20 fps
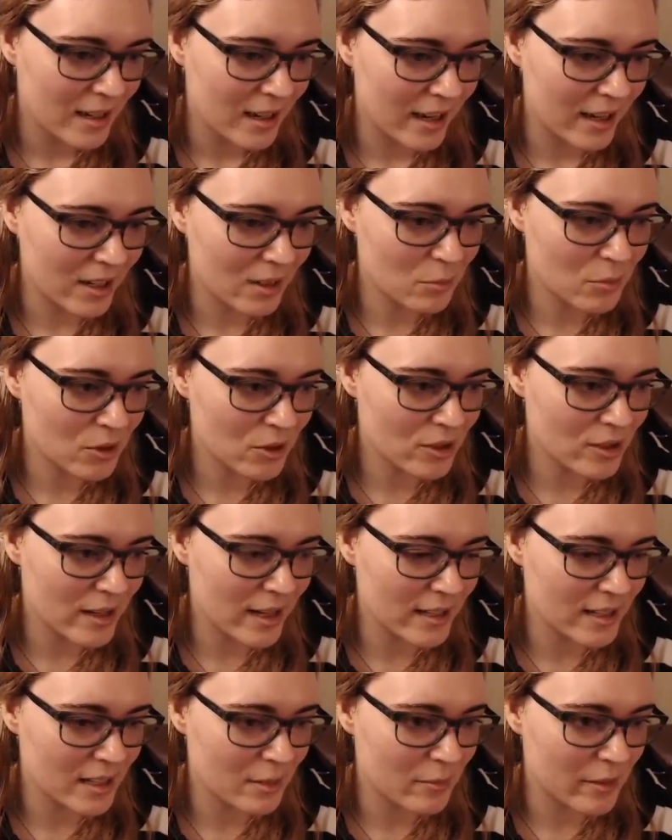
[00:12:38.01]
I could turn
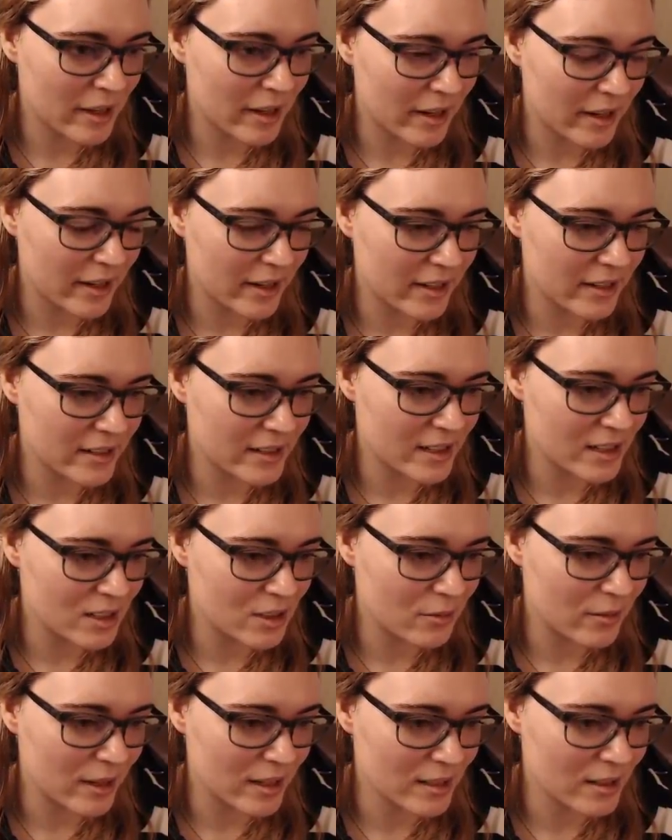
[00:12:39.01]
SMAA
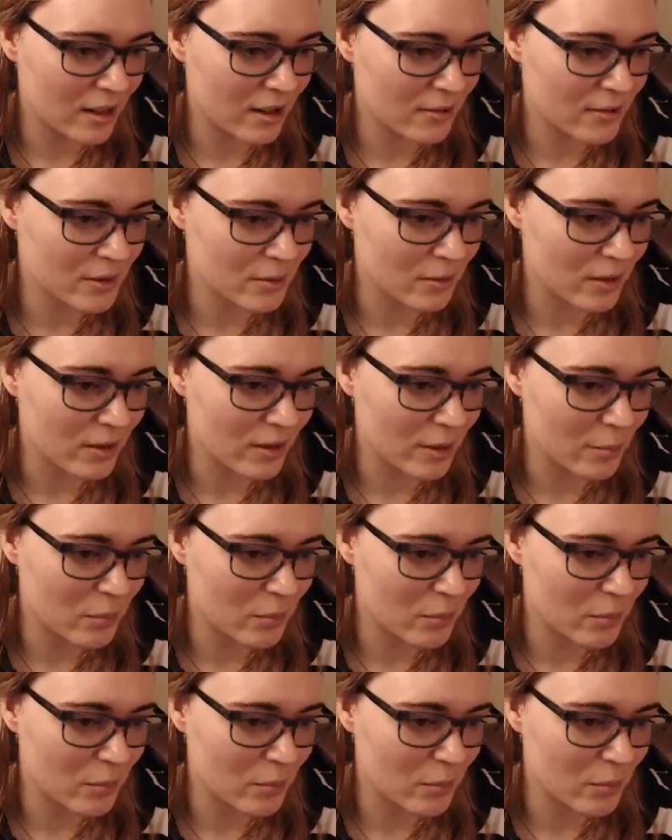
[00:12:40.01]
T2X off as well.